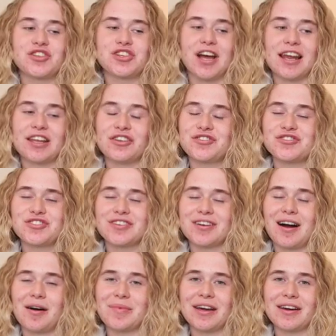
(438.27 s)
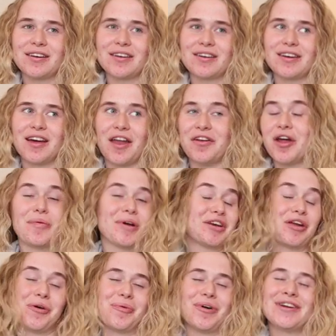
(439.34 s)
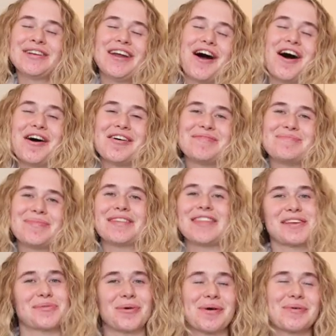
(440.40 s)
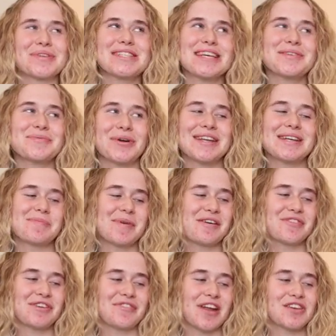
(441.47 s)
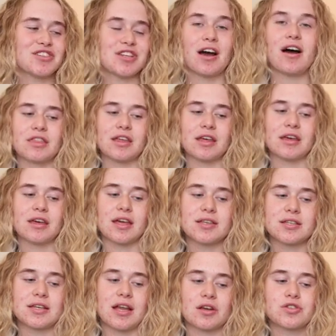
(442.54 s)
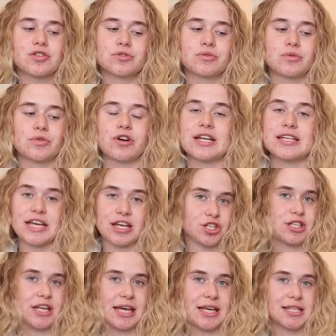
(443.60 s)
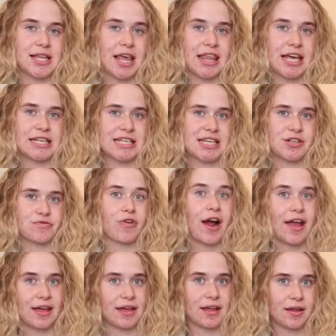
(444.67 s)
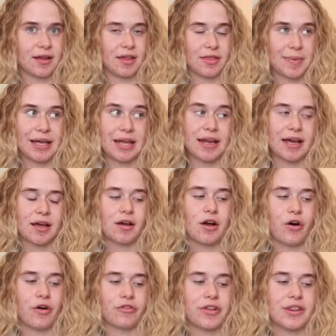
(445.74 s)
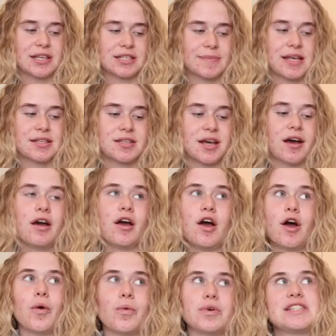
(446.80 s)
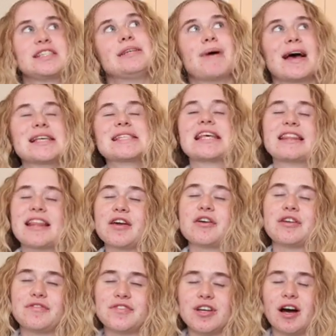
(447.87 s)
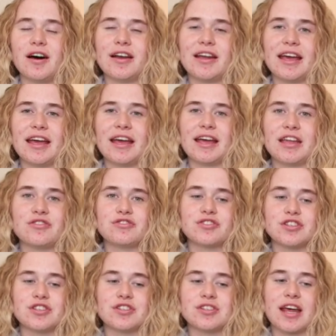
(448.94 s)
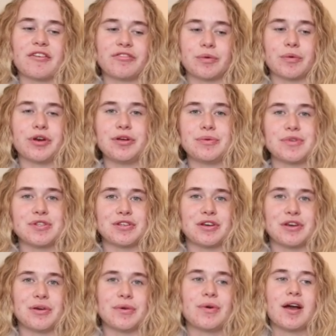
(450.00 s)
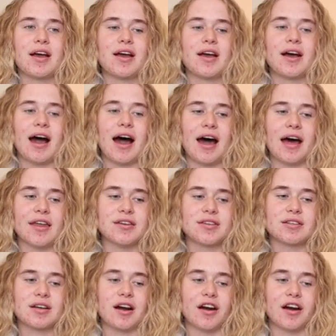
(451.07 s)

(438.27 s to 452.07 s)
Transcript: challenge coming and knowing no one, but that's what I wanted a bit of adventure. The international orientation days that they did right at the beginning of the semester was the best thing they could have done. It introduced everyone who was new and